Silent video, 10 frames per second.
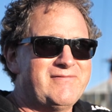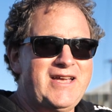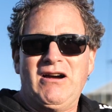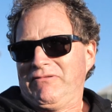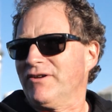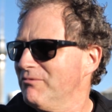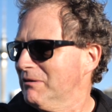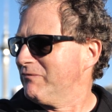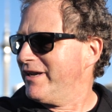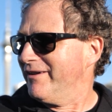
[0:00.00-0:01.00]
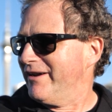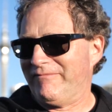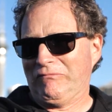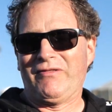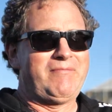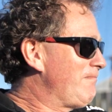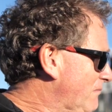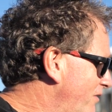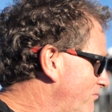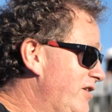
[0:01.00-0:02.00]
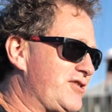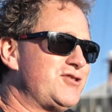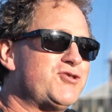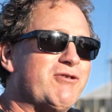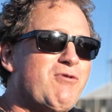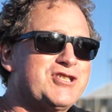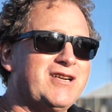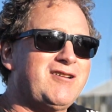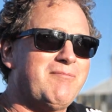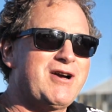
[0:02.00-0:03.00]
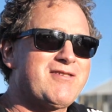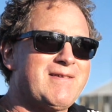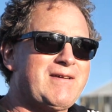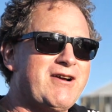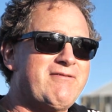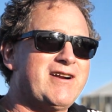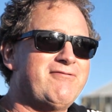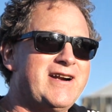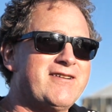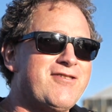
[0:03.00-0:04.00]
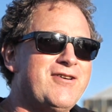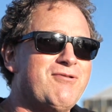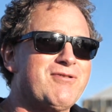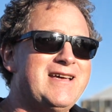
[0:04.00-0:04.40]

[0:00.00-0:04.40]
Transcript: Yeah, it's a good one. Yeah, and I just enjoyed watching little boats going round and round in circles.